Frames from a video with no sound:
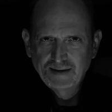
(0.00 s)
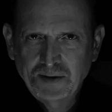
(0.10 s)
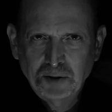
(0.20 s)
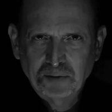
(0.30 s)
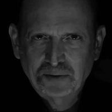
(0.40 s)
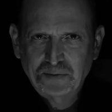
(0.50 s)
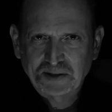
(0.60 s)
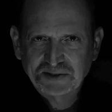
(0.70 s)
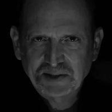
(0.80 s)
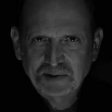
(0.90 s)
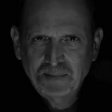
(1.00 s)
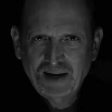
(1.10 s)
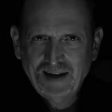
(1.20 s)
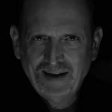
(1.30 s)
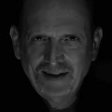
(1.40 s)
and then thrust in
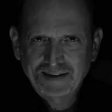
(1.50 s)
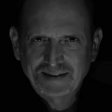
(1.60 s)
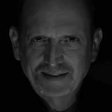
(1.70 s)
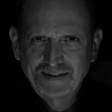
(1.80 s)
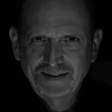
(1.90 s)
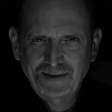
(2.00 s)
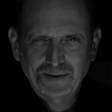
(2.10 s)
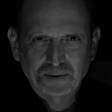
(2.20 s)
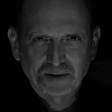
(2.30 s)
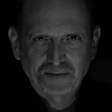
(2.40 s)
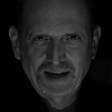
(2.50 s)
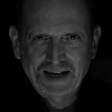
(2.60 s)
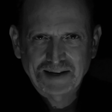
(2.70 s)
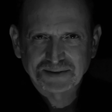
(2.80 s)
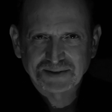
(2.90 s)
my head. You would have
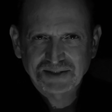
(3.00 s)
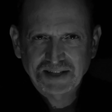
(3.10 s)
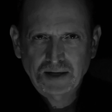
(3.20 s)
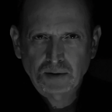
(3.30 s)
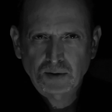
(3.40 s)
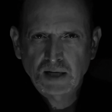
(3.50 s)
laughed to see how